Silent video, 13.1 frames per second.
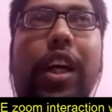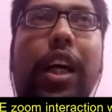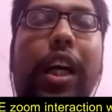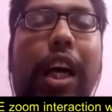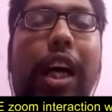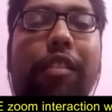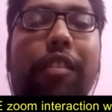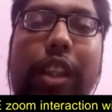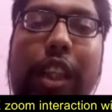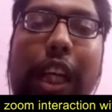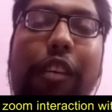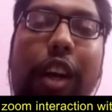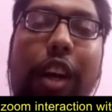And after
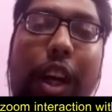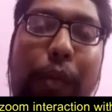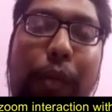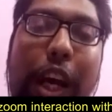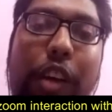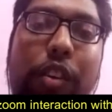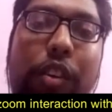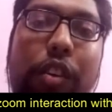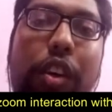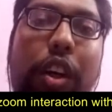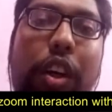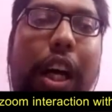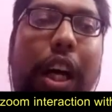that, I will reply you.
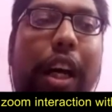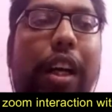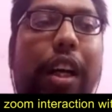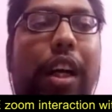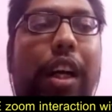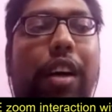And